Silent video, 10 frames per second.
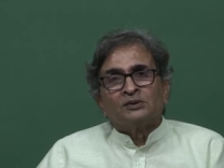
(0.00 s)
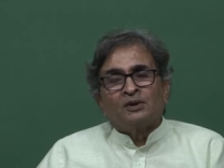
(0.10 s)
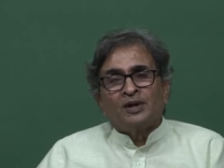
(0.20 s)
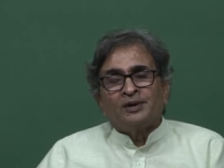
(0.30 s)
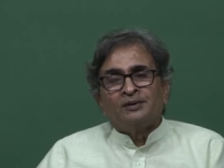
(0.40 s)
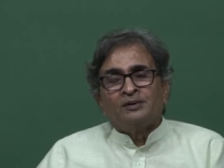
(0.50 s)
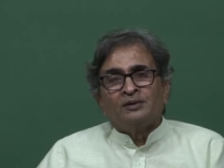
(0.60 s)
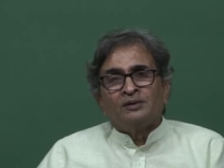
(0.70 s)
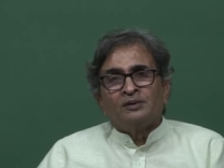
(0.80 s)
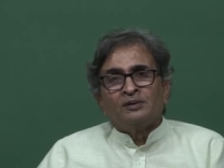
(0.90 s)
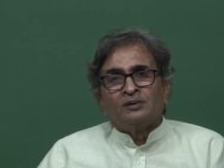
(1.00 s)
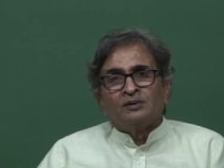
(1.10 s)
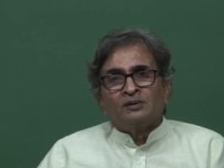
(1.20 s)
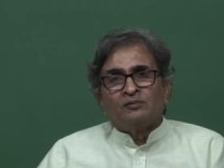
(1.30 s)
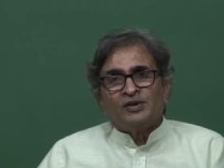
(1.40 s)
all right
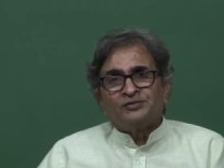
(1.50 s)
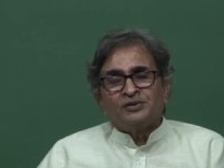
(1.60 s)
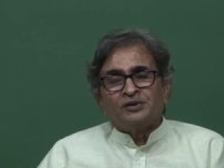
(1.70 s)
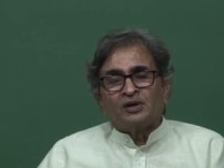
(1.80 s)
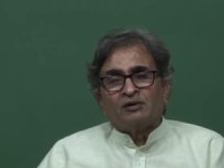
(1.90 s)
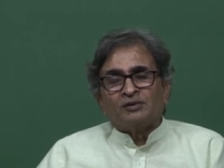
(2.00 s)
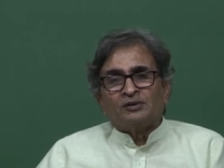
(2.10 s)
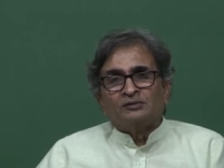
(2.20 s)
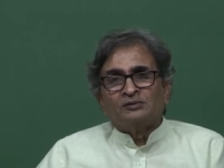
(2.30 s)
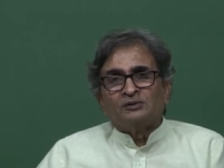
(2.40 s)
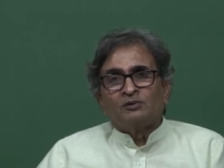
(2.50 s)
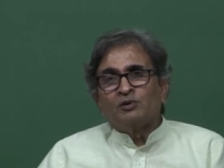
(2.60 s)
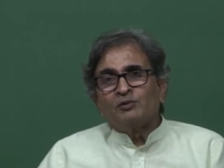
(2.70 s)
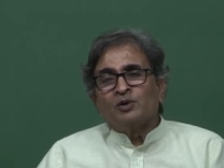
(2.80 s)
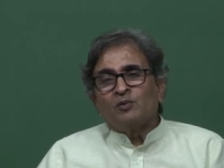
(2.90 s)
waste heat recovery. So, what
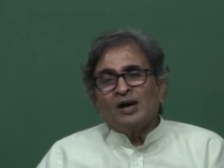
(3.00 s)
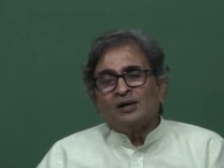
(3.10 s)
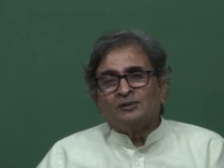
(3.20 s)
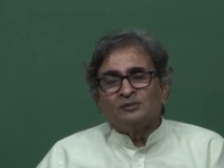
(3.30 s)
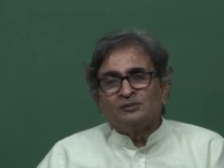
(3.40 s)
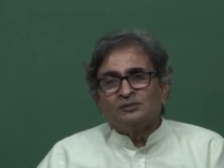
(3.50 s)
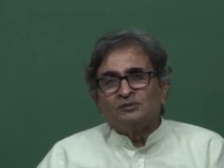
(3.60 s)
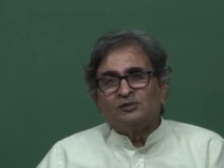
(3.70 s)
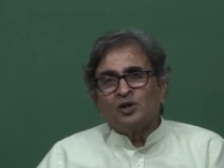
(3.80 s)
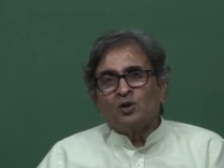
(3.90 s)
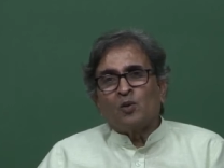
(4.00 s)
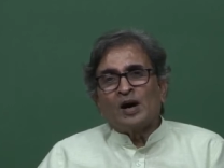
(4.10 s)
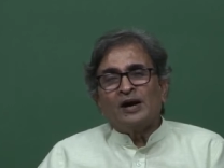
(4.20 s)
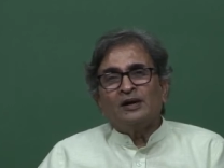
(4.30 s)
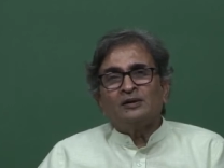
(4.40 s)
do we require? We
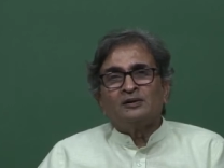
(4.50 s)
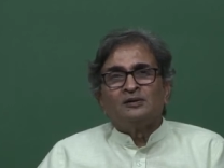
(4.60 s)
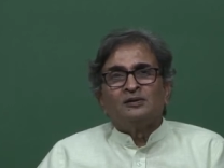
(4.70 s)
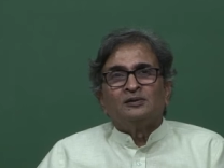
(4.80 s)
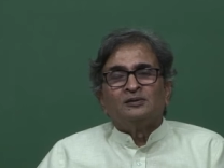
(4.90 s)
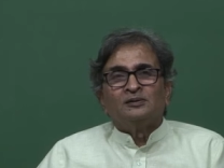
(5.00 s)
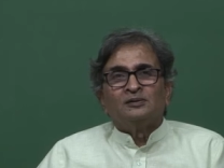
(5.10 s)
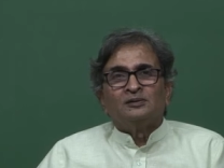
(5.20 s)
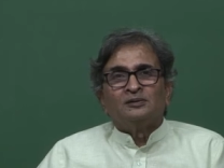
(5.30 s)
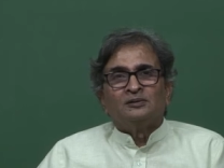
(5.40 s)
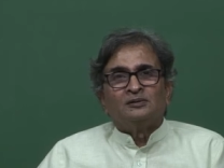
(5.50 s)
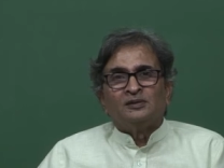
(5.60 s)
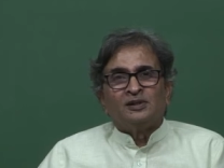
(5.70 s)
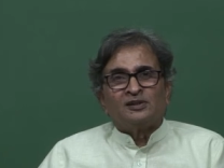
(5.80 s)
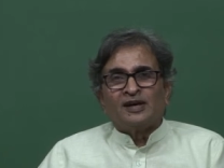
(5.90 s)
require
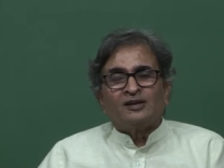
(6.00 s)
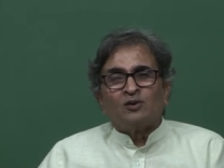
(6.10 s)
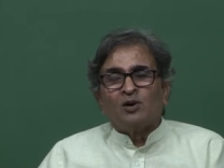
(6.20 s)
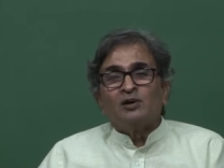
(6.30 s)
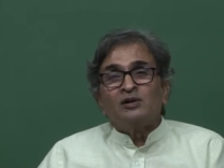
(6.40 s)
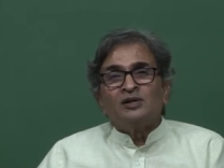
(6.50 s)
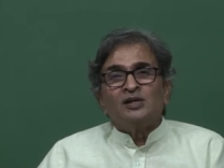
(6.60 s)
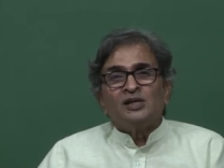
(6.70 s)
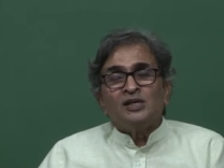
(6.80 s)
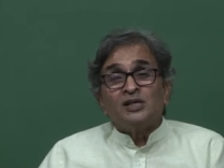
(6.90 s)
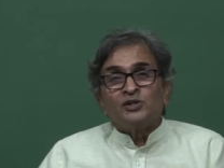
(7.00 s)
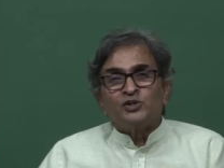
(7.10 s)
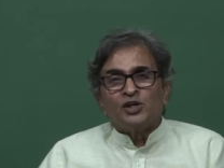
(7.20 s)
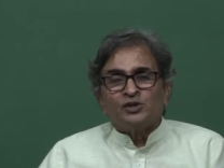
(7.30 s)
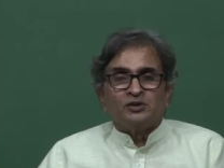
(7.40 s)
things like called heat
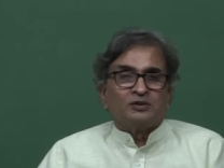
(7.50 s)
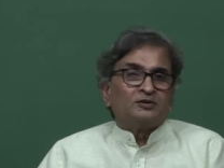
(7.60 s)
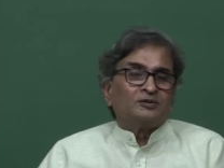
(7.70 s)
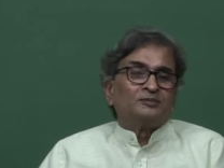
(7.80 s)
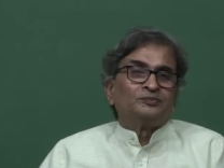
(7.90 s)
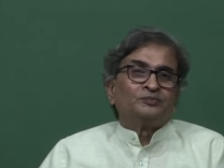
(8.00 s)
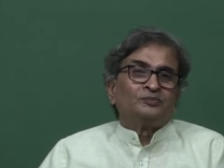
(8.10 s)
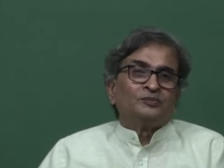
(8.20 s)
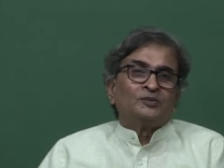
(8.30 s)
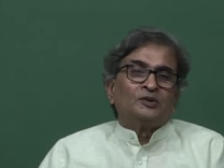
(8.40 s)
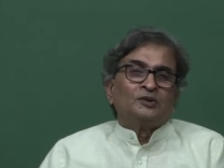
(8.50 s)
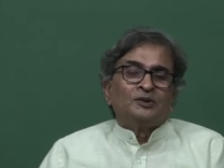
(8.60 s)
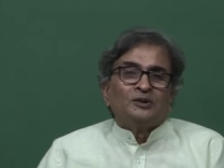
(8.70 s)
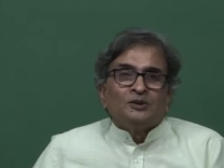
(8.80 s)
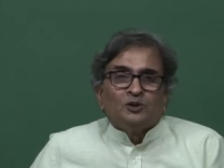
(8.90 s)
exchangers.
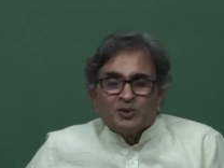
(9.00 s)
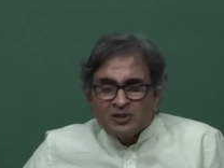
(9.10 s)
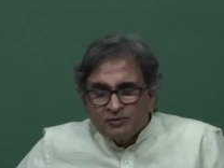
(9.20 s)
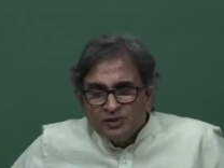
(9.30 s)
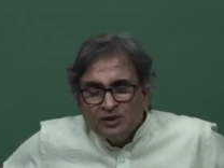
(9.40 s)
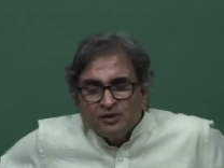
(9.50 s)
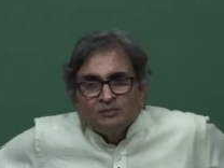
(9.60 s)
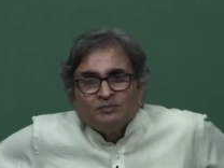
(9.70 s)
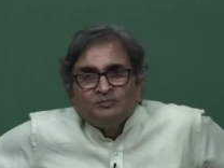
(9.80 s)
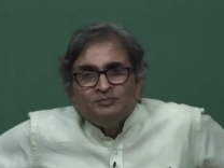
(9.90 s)
You must have seen